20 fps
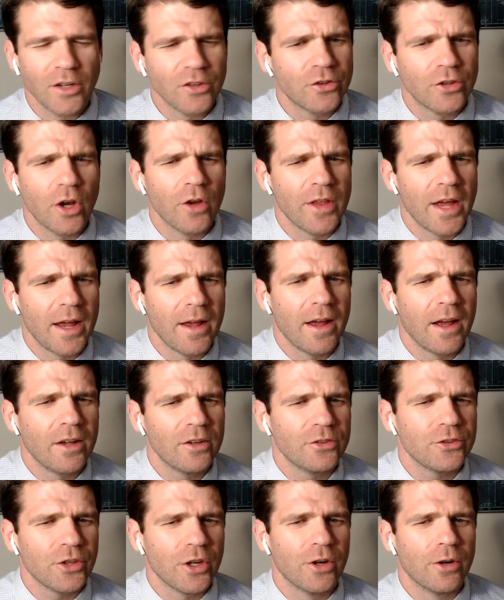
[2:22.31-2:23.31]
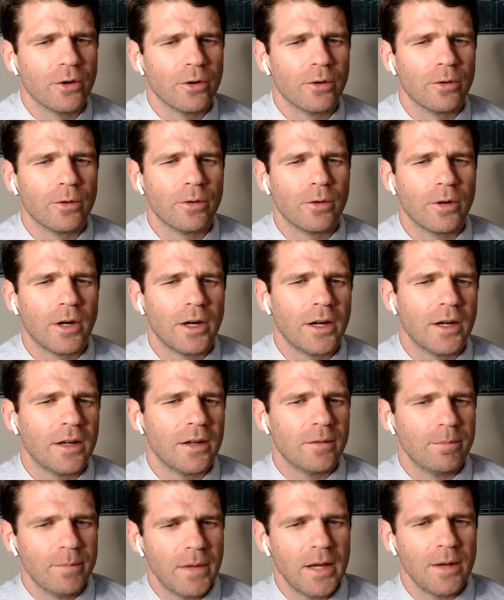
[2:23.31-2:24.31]
So
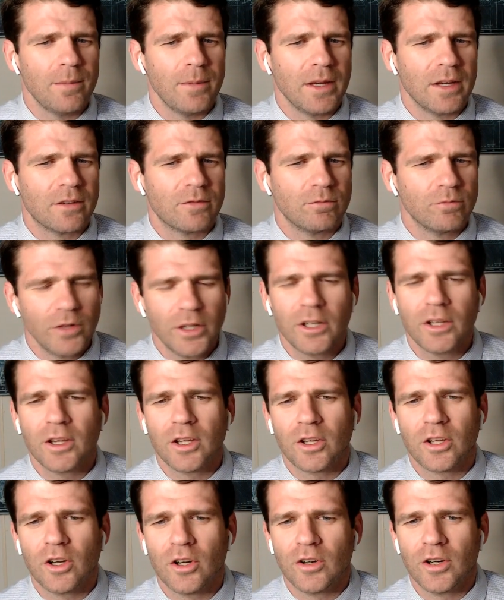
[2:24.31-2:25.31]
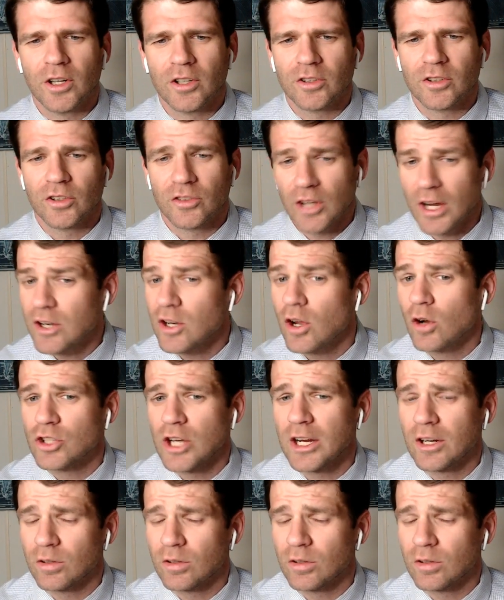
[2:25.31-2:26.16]
made me really curious, because I know J.